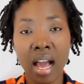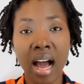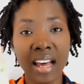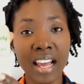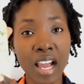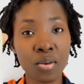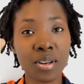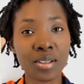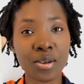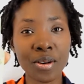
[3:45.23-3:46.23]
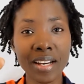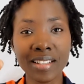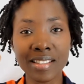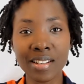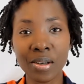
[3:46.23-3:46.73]
and I will go
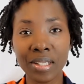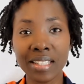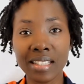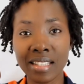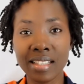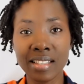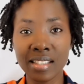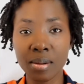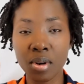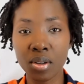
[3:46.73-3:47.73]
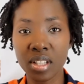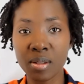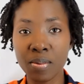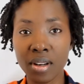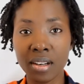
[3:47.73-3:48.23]
into all the details about this
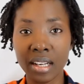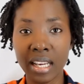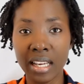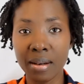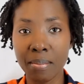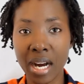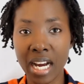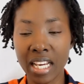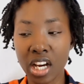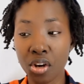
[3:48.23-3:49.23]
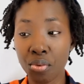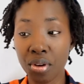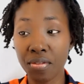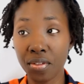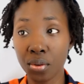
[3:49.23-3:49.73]
product in my
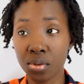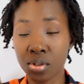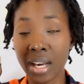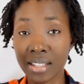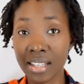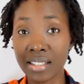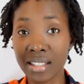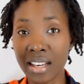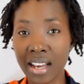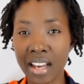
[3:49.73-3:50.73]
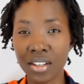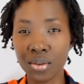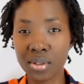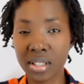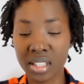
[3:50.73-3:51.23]
reviews as I said I
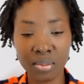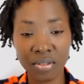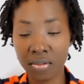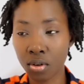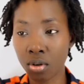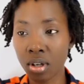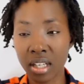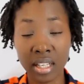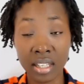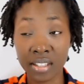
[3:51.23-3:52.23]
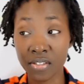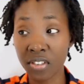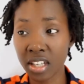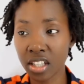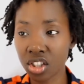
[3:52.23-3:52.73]
used this before it has
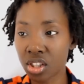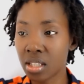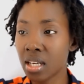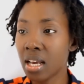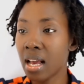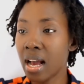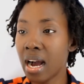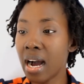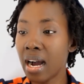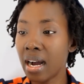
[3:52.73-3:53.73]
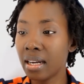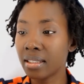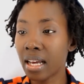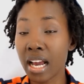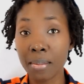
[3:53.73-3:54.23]
finished
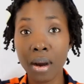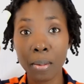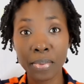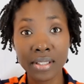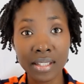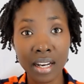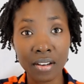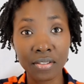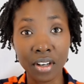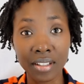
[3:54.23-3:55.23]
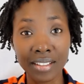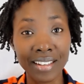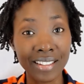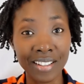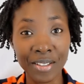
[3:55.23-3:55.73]
and I am happy to have gotten
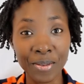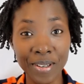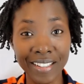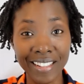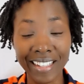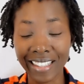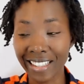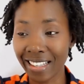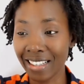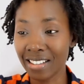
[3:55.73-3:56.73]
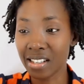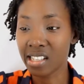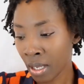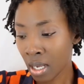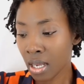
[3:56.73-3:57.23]
another one again
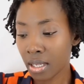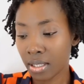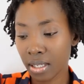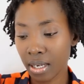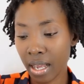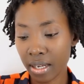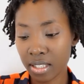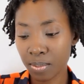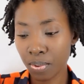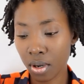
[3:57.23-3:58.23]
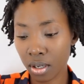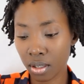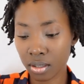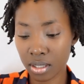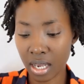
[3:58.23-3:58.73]
the next
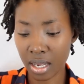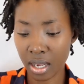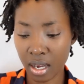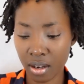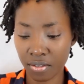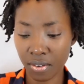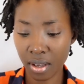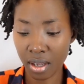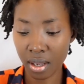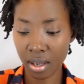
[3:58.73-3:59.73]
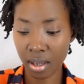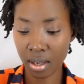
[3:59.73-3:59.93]
product I have here